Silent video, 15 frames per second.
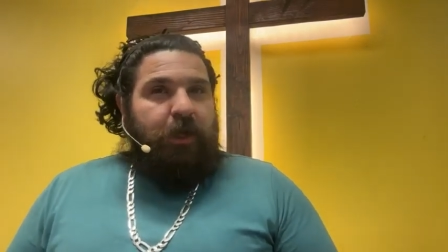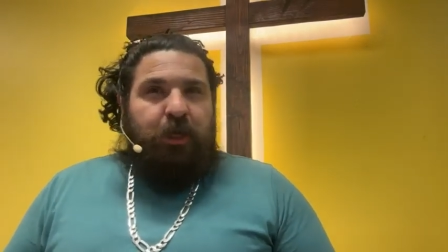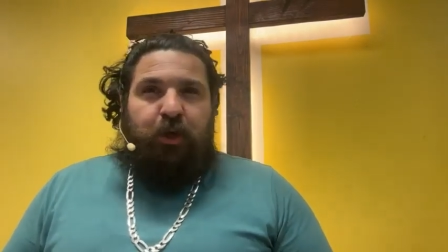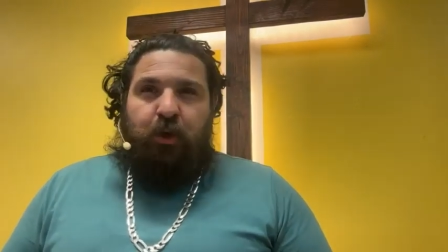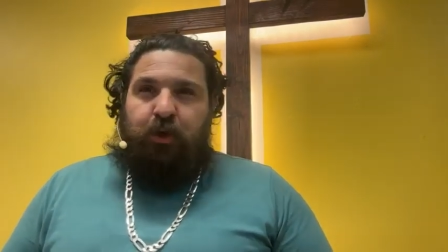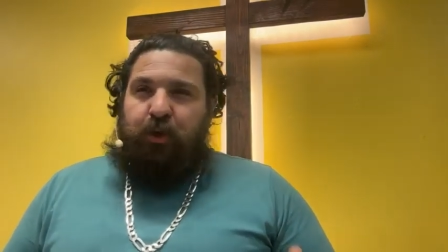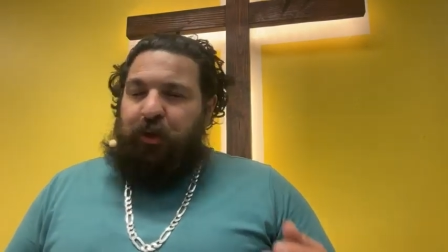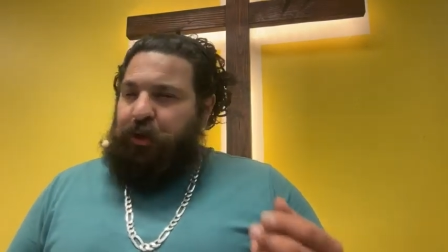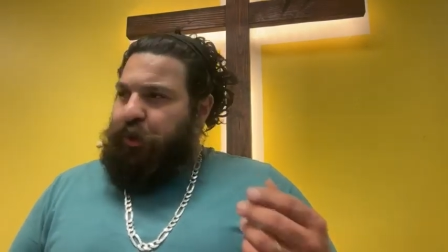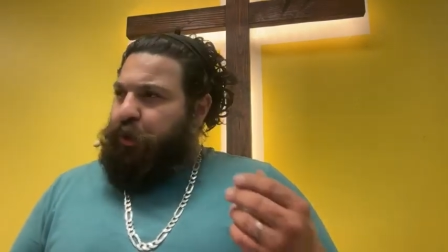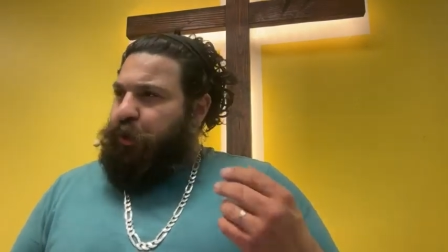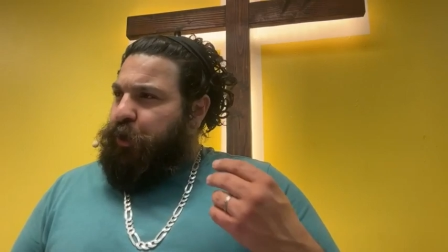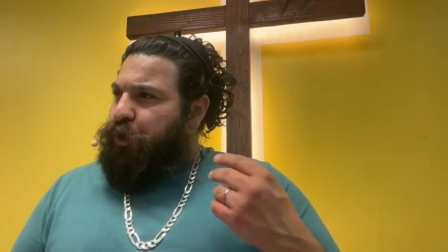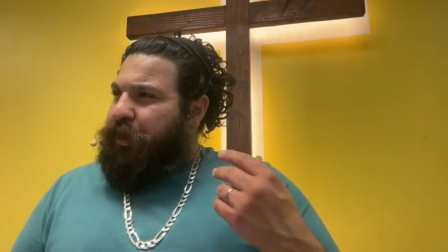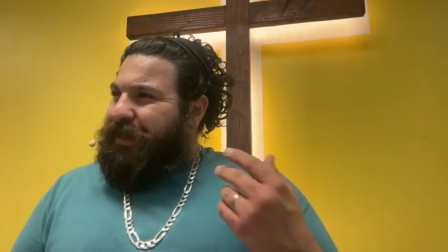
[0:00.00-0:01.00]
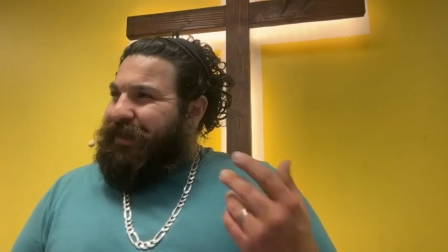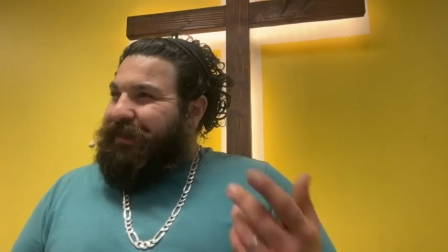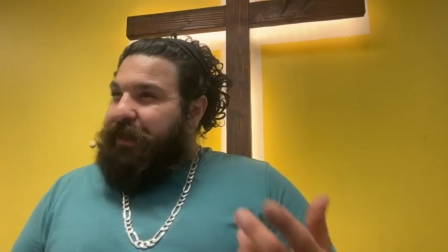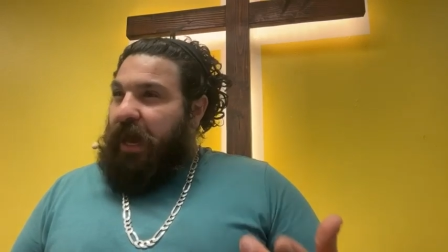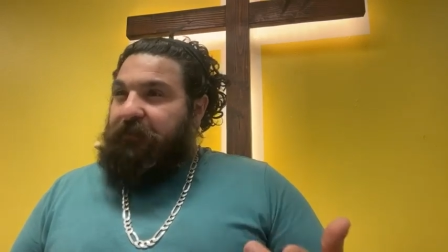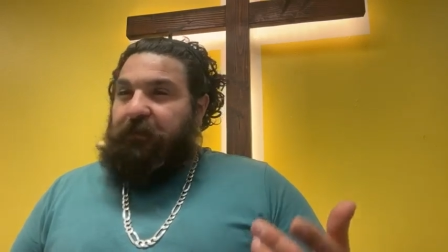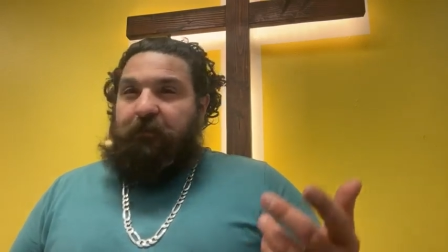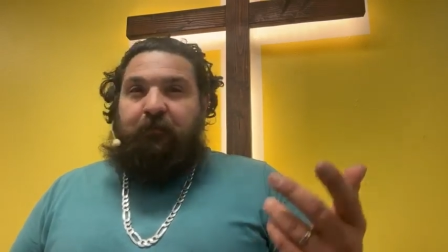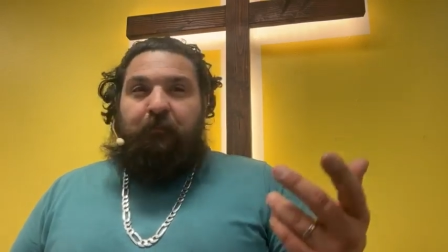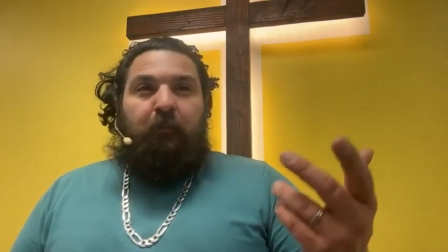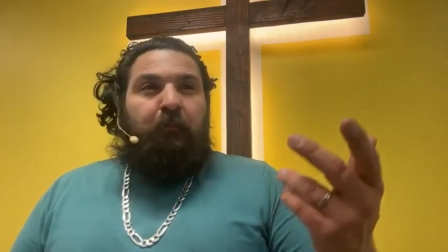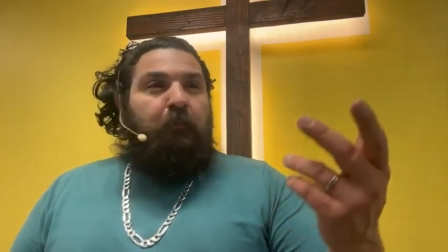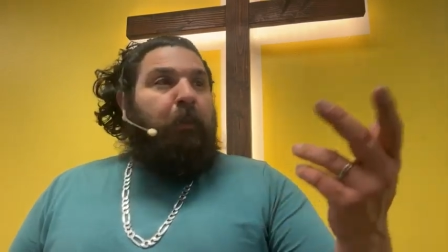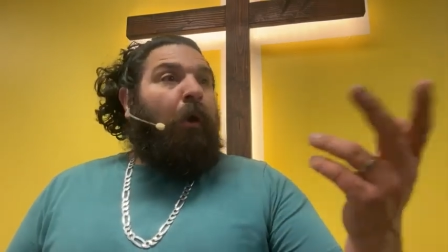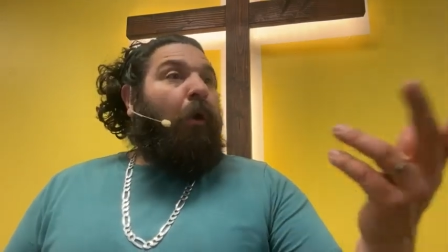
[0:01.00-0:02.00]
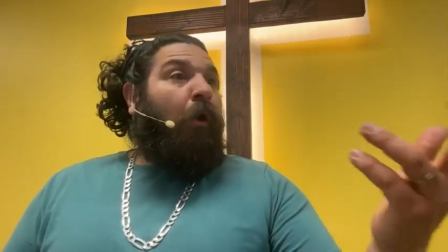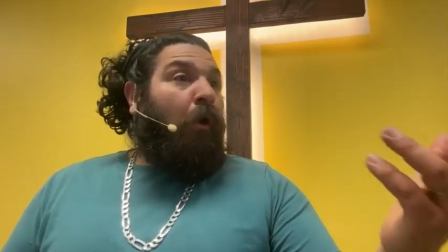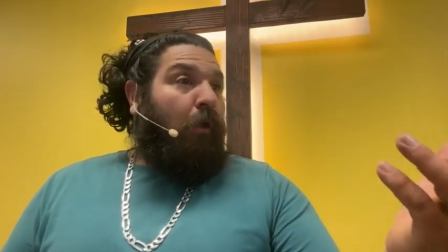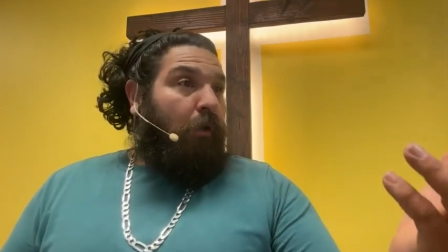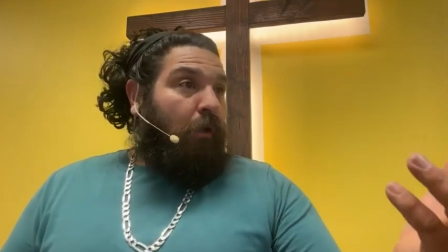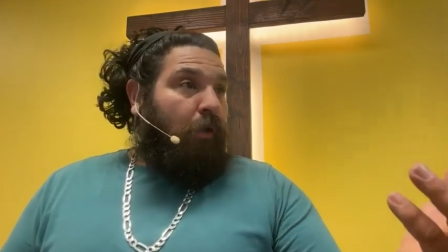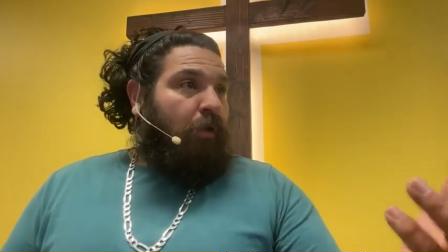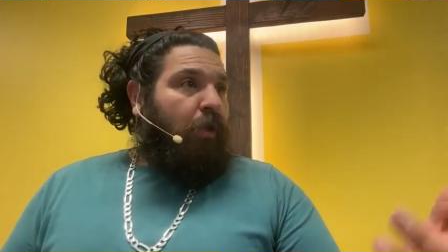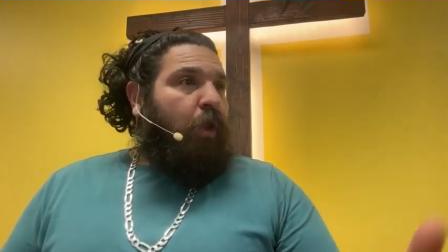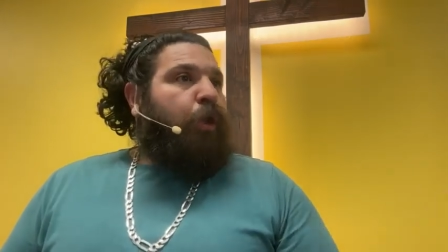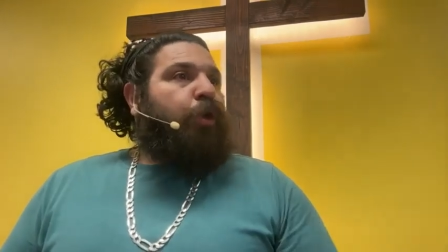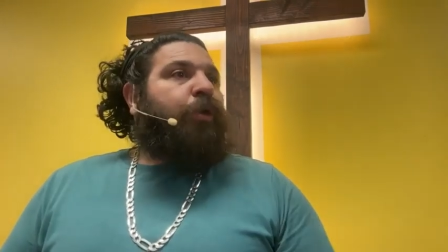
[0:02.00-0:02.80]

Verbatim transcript: You know, you, you know, you look at the life of Paul,